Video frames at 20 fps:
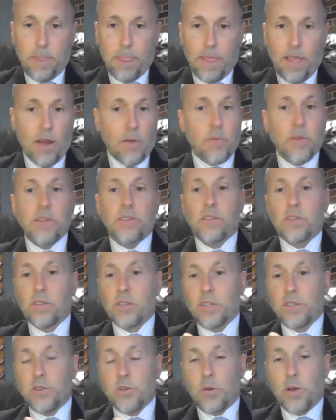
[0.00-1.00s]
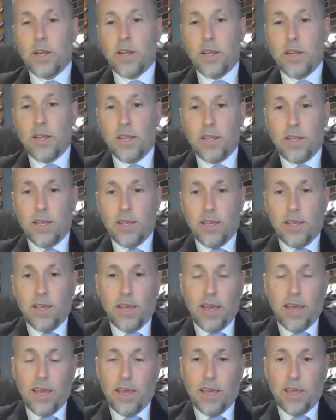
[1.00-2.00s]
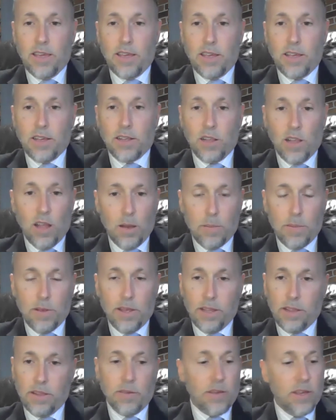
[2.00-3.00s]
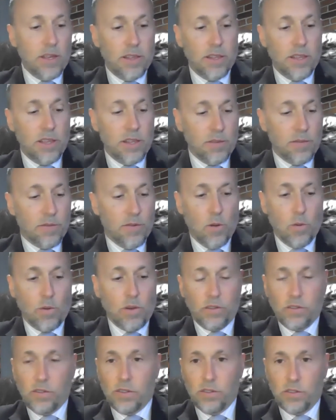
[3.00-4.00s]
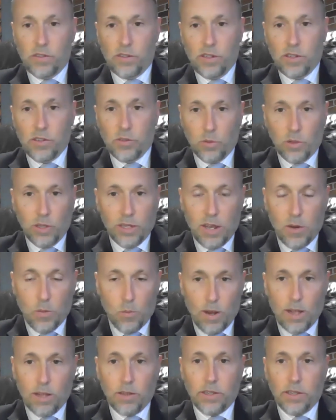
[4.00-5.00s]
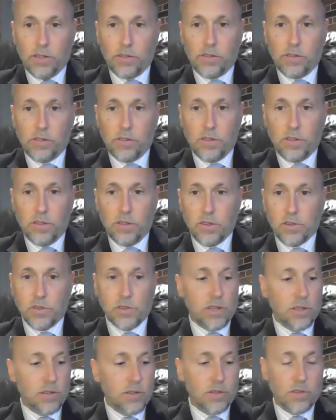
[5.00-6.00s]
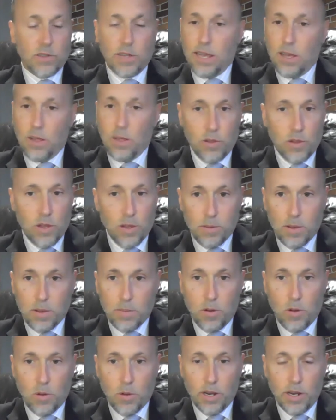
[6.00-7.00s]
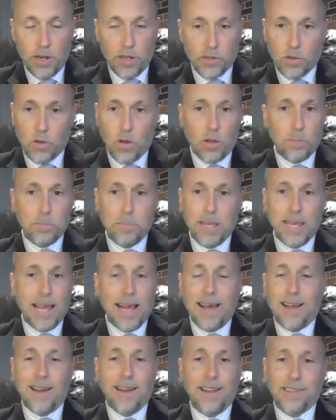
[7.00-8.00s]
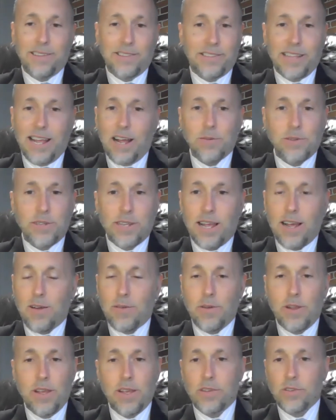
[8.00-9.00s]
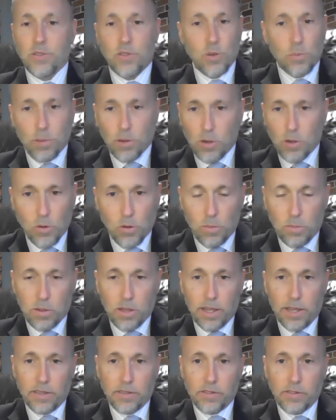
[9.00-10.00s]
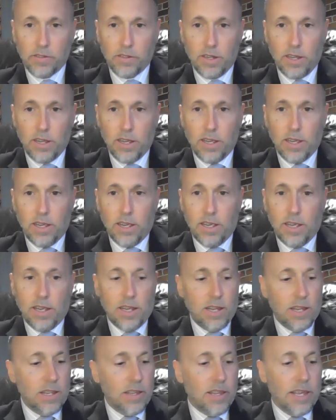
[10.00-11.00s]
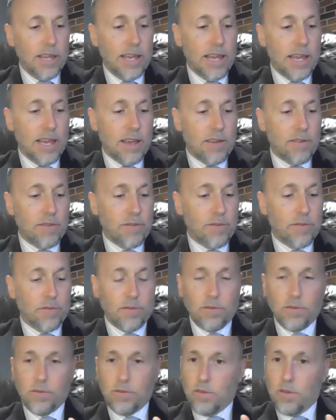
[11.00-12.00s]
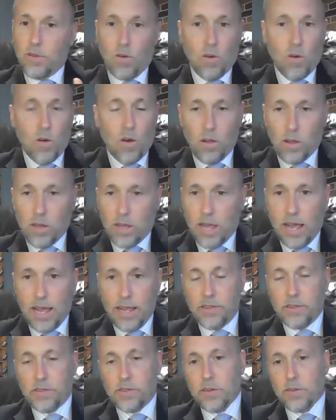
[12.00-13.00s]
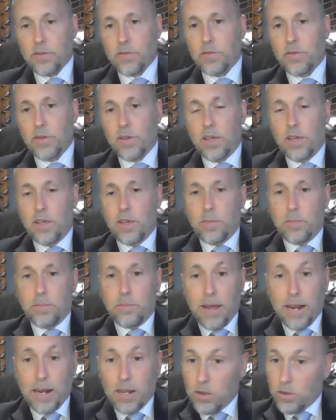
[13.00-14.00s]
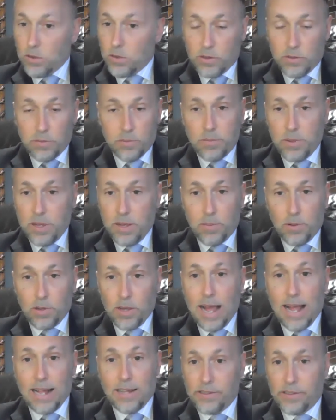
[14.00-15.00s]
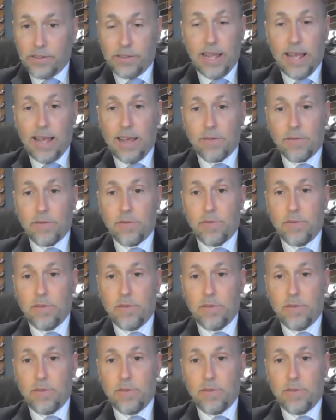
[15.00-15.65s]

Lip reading: I recently joined a club, and the focus is really on wellness. There's a health club component. It's called Beermann. It's downtown, super cool place. They have all kinds of medical people on staff,